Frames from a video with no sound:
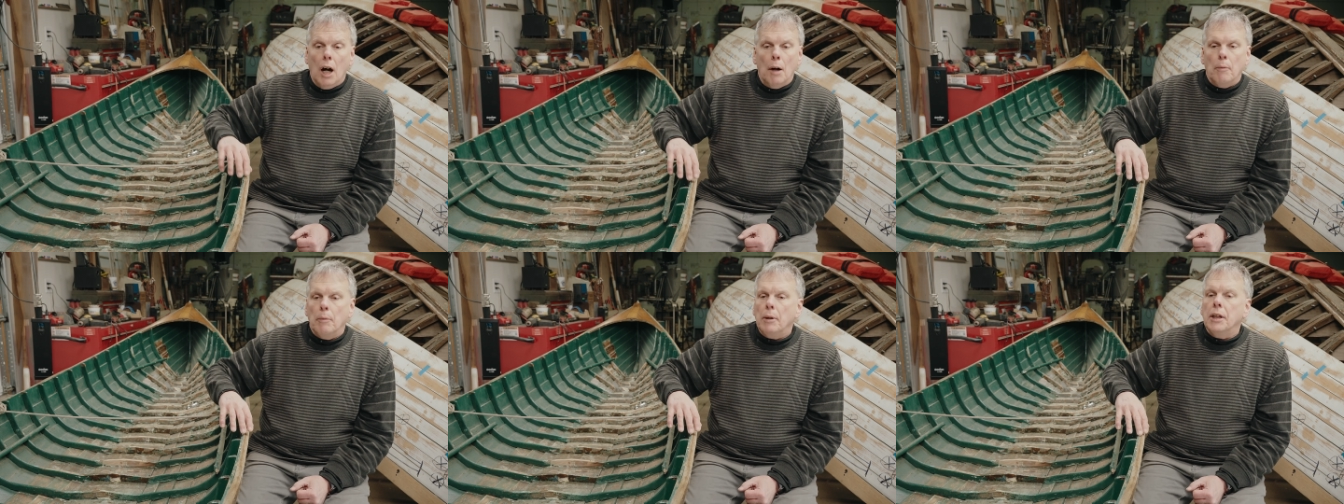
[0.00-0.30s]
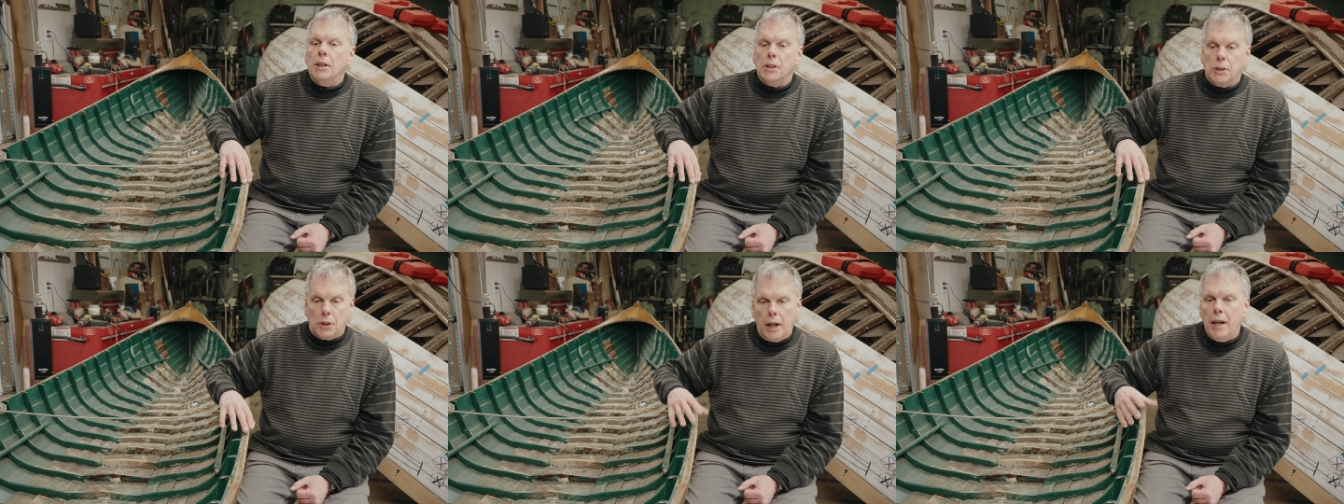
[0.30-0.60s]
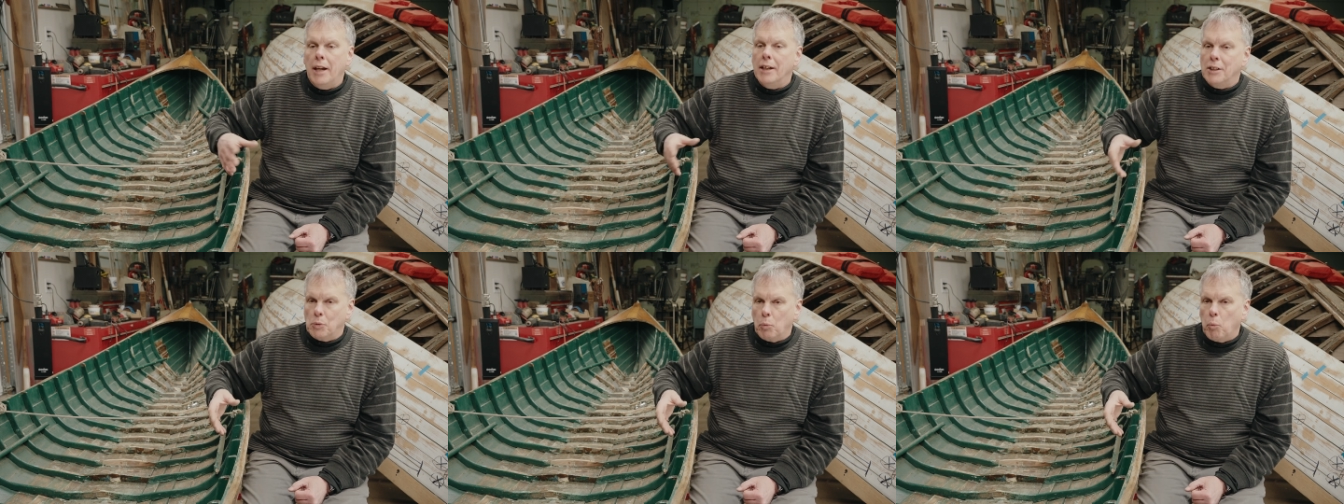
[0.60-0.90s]

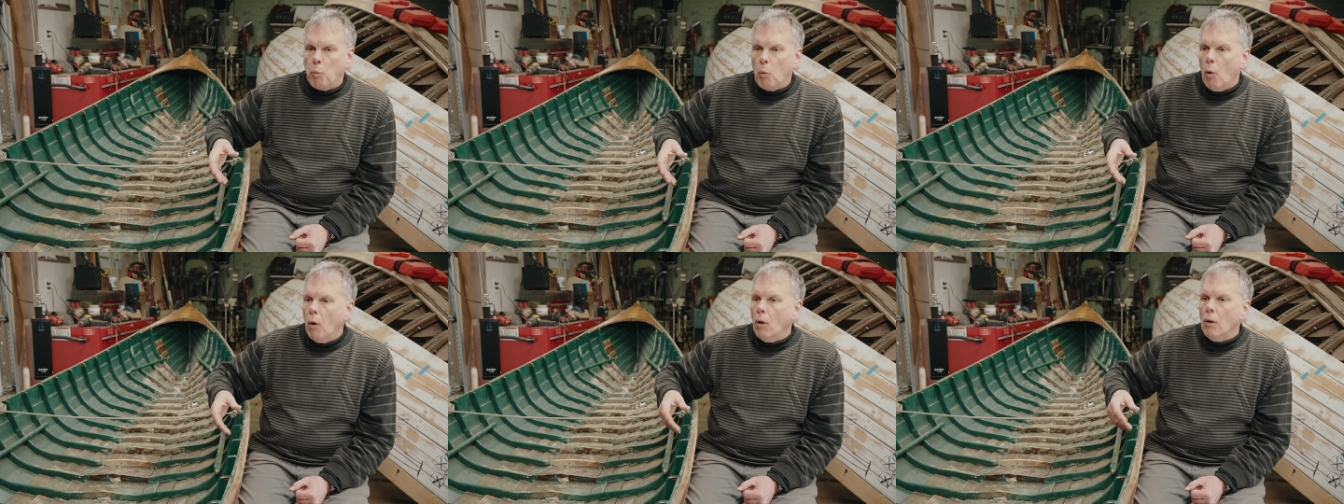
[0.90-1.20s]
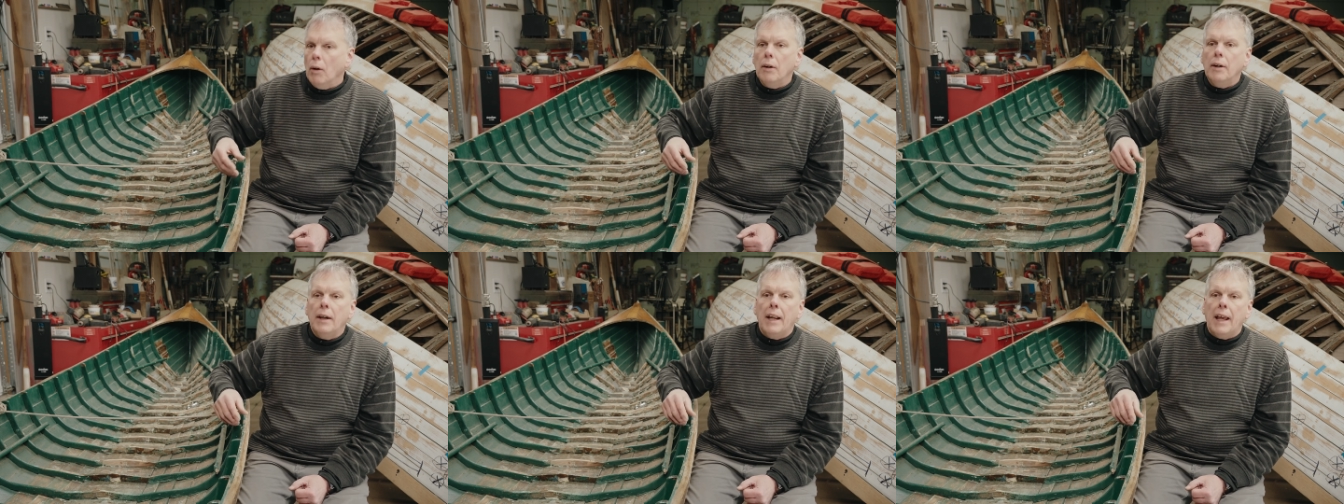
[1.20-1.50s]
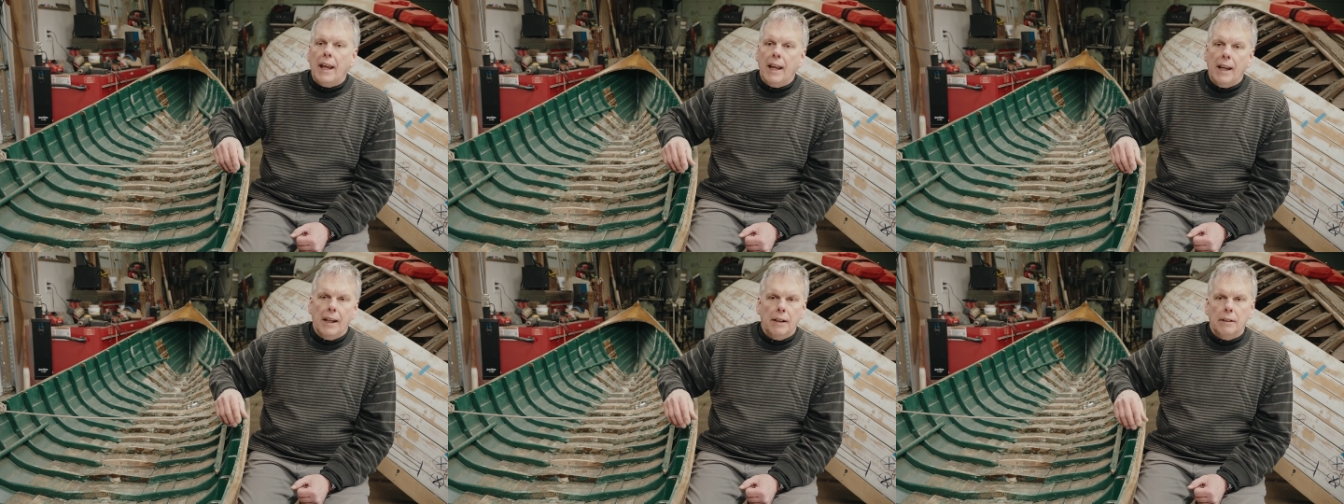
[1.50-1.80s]
is worn
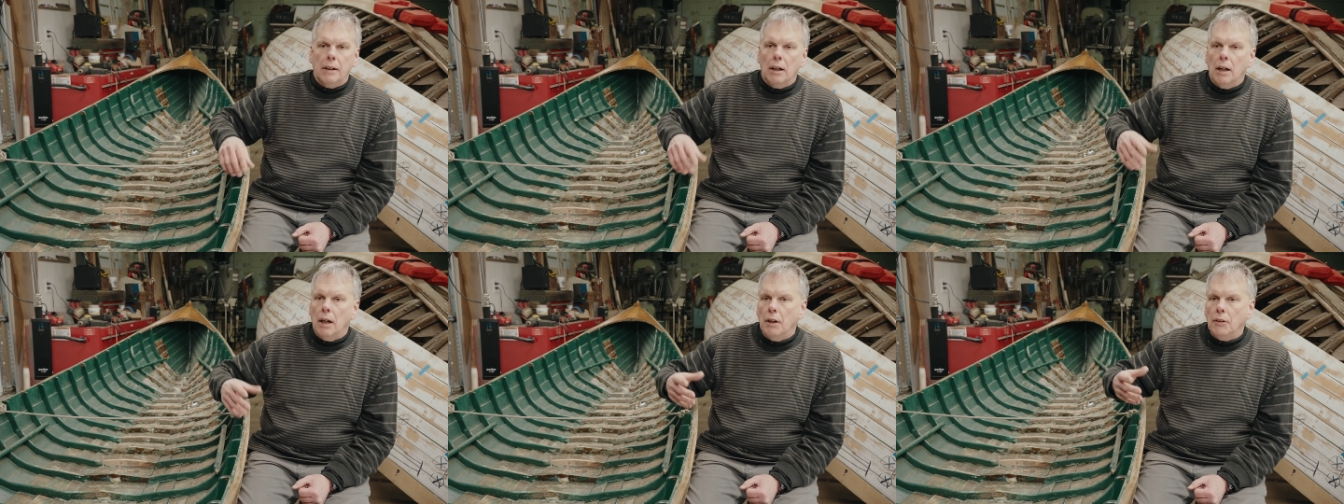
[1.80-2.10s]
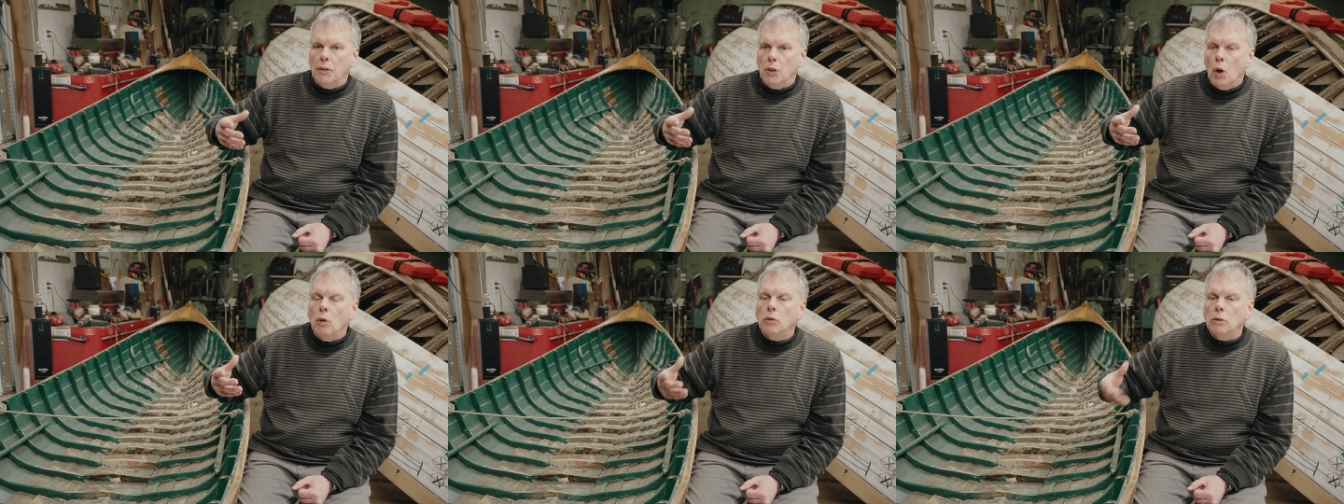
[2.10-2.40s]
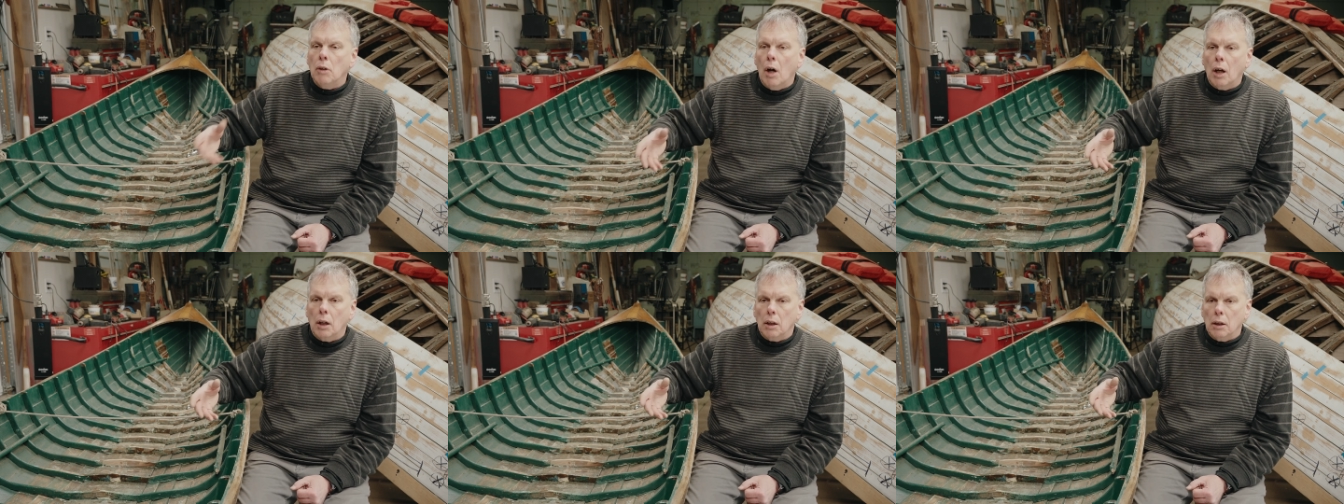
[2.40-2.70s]
and no
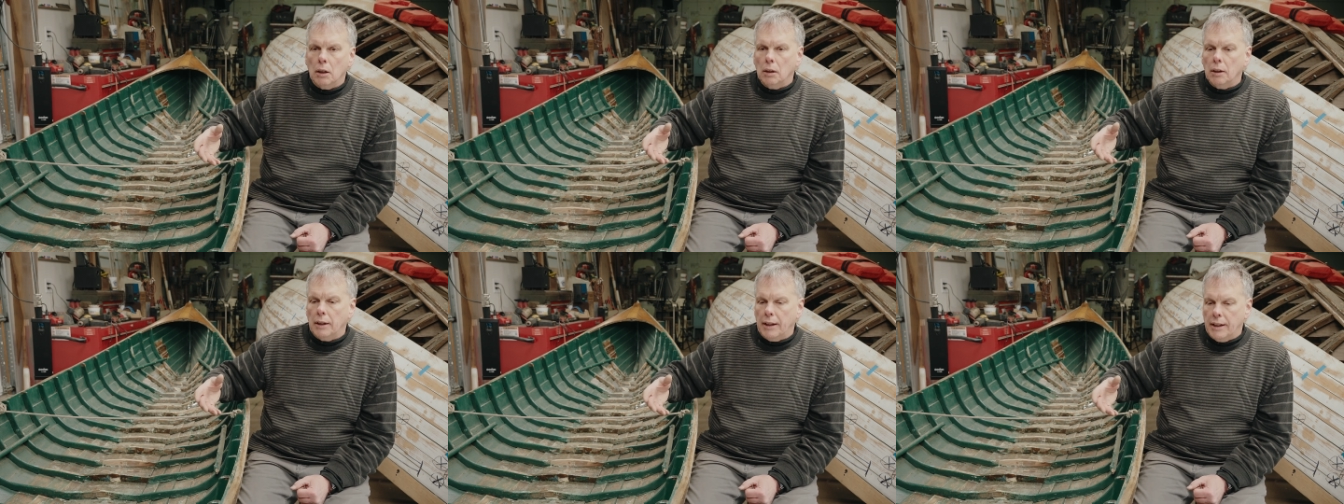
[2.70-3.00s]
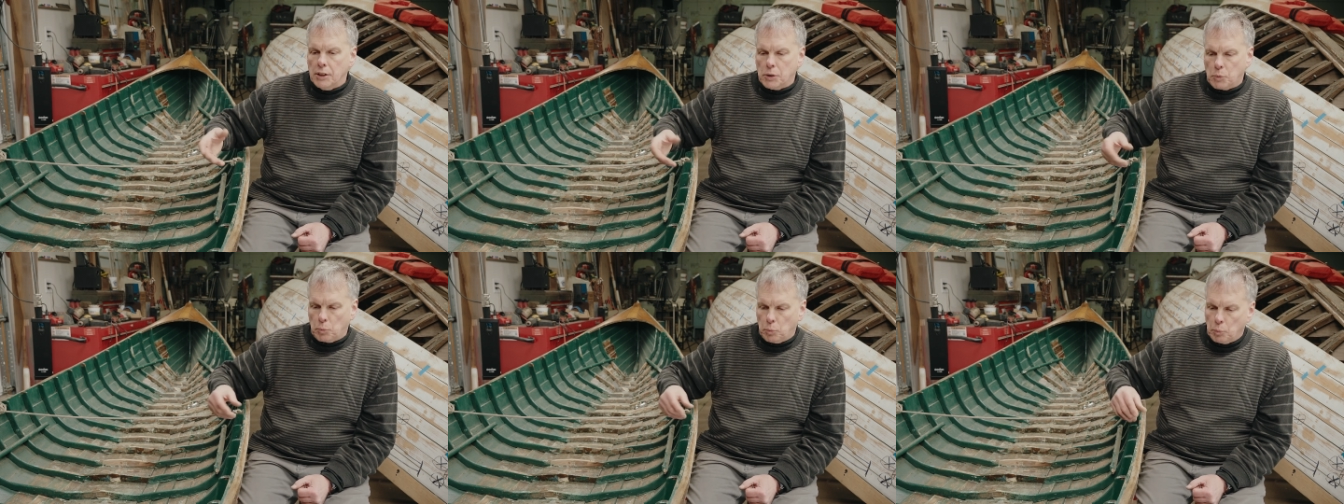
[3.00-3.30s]
longer is